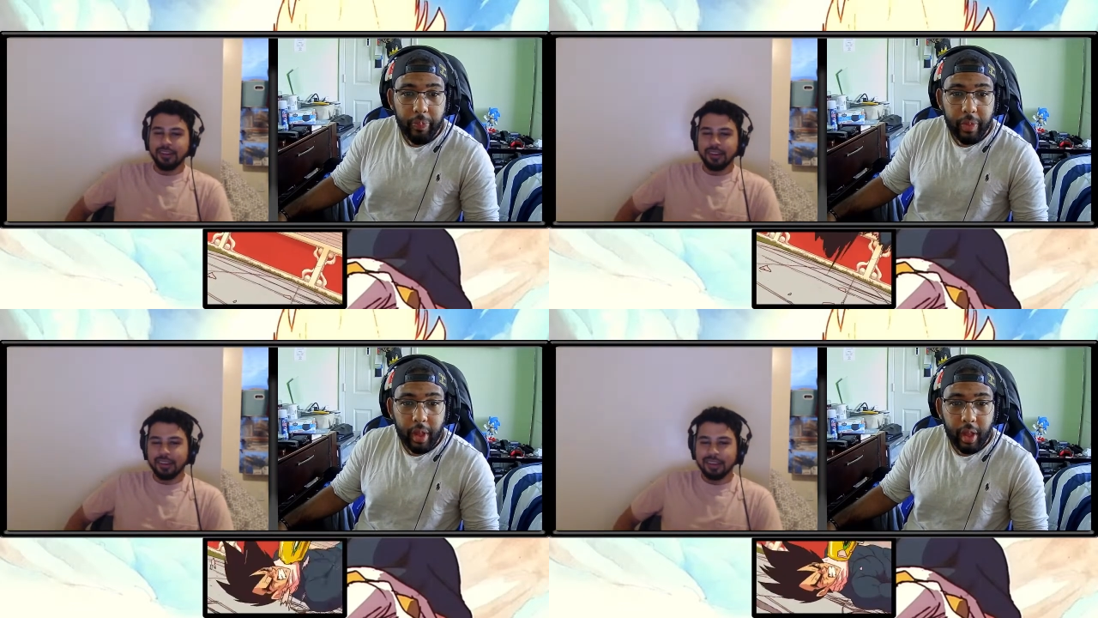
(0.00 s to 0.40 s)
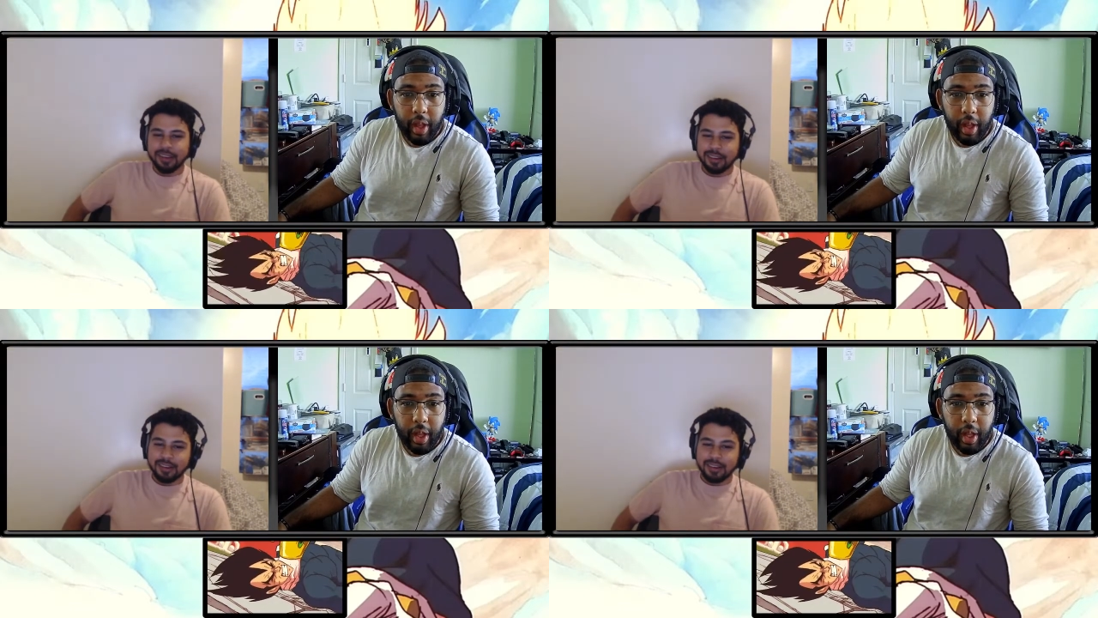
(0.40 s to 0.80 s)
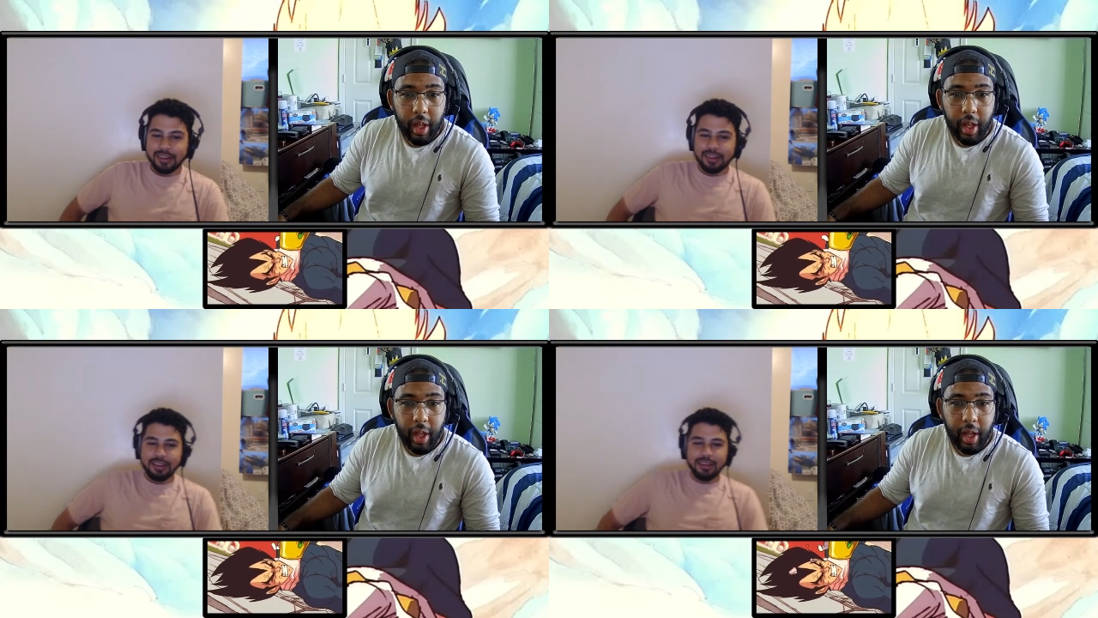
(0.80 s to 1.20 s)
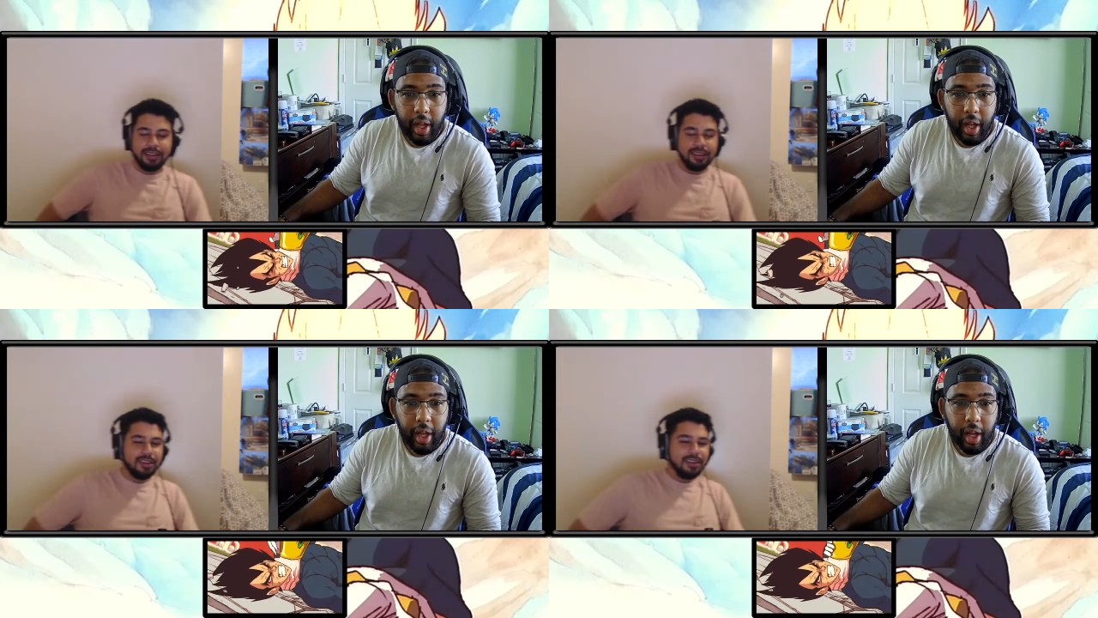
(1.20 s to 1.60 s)

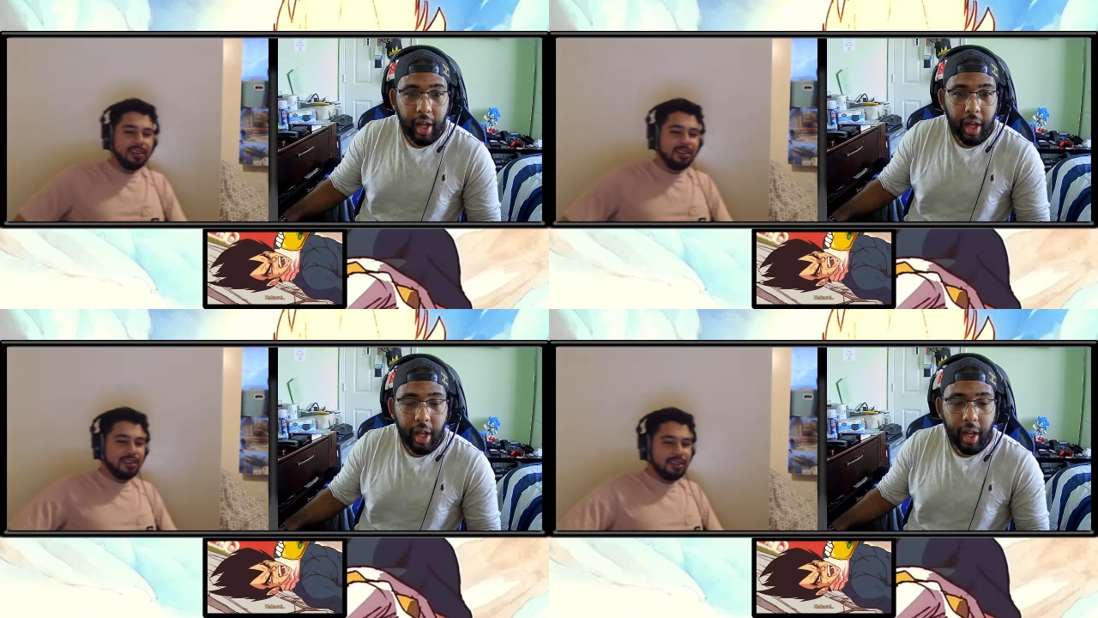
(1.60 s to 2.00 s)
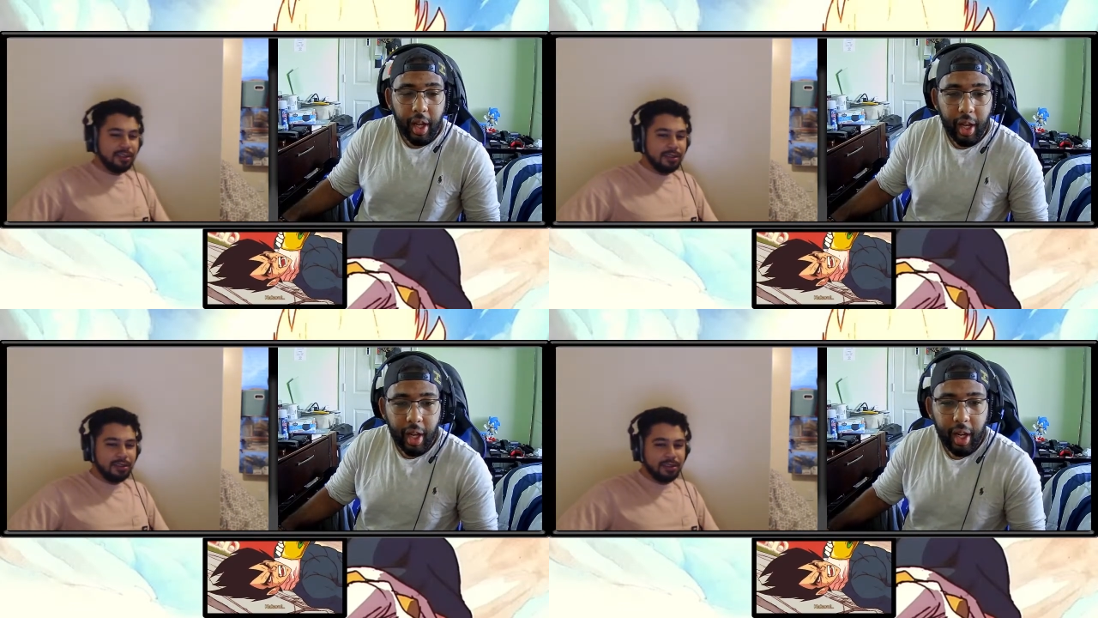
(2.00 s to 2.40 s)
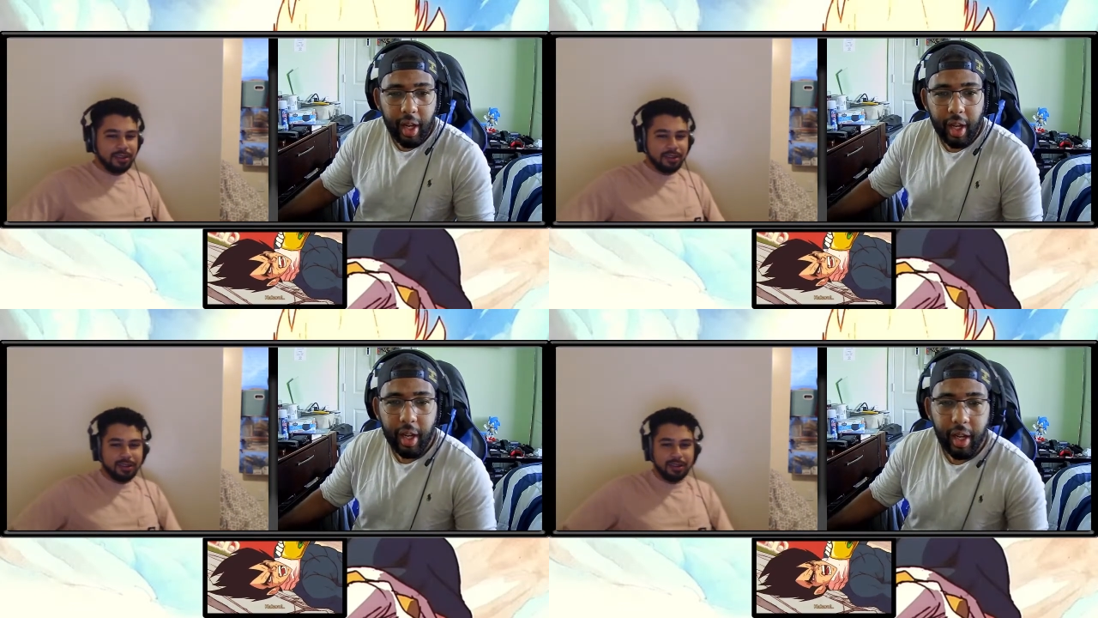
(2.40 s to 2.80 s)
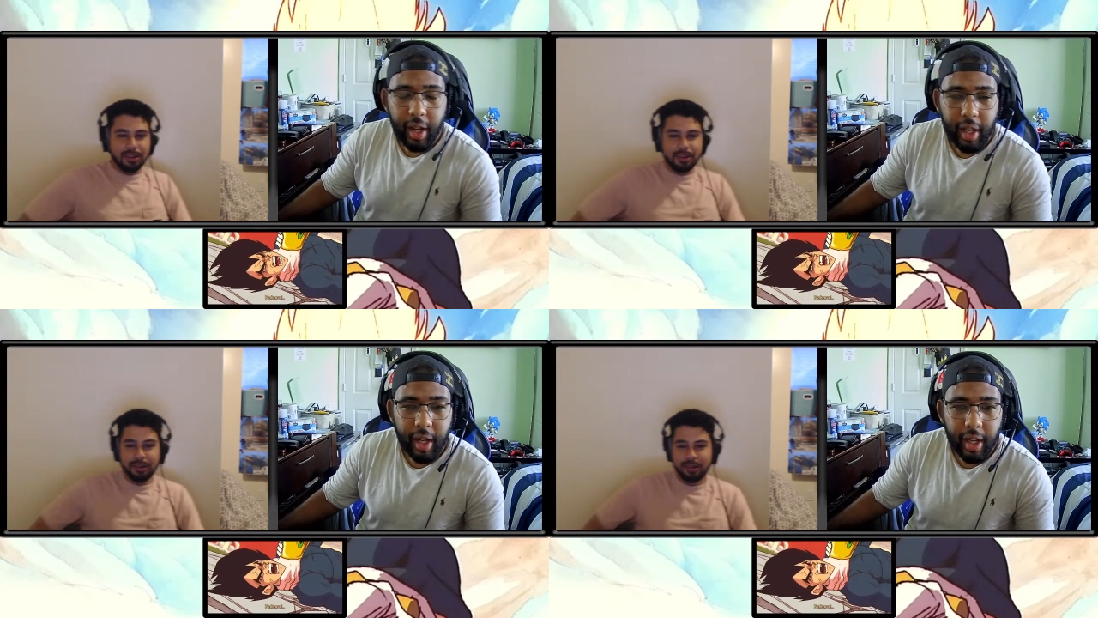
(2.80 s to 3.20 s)

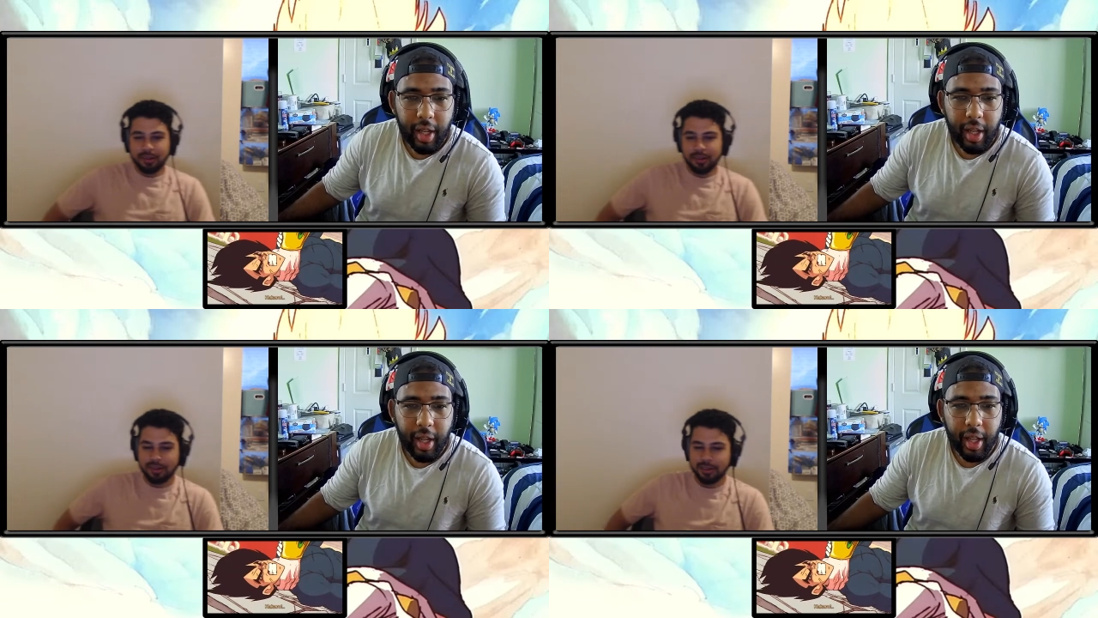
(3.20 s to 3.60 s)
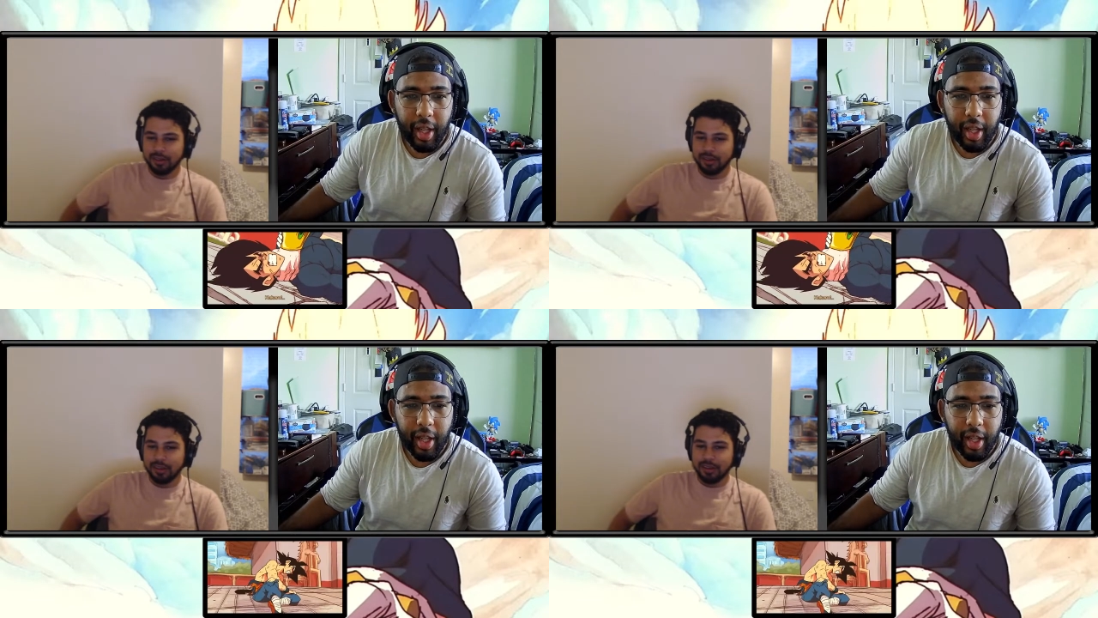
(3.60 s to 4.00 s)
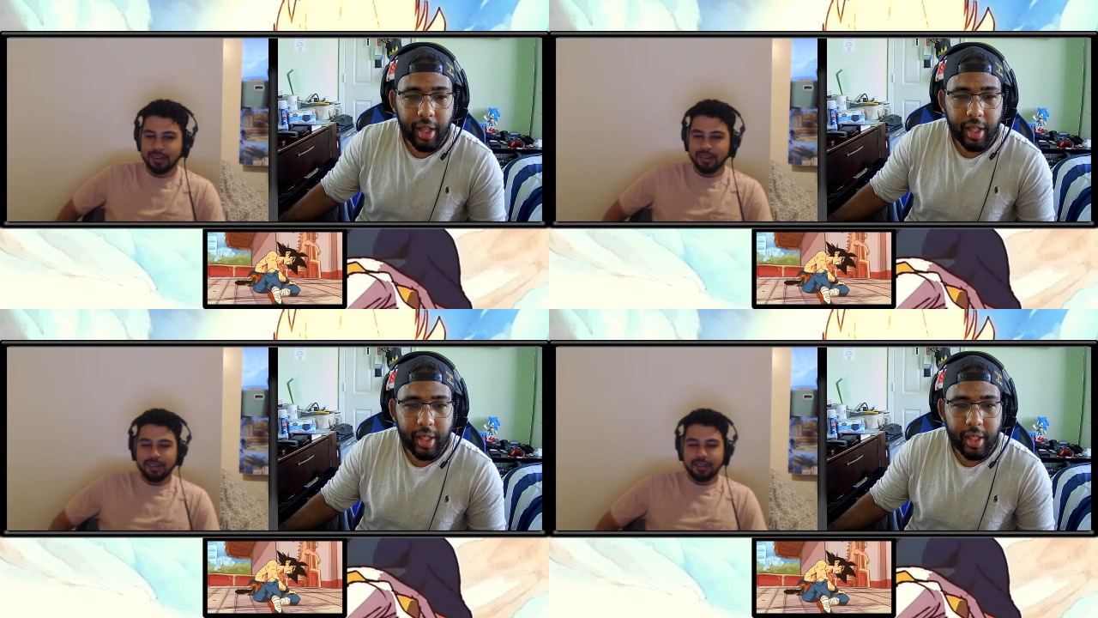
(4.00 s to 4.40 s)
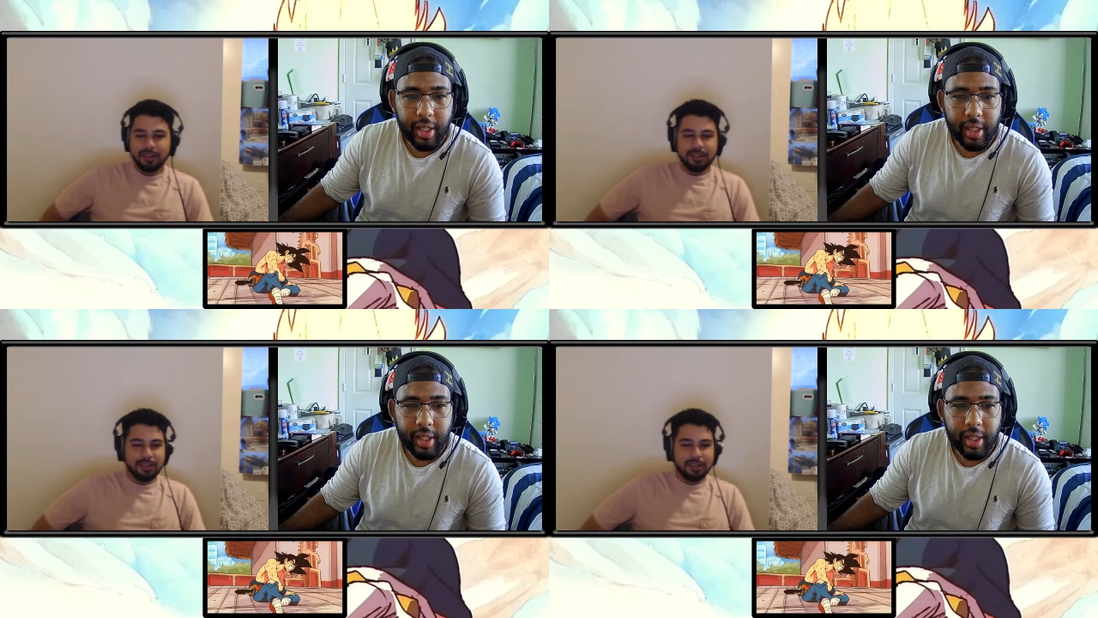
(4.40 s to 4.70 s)
[no speech]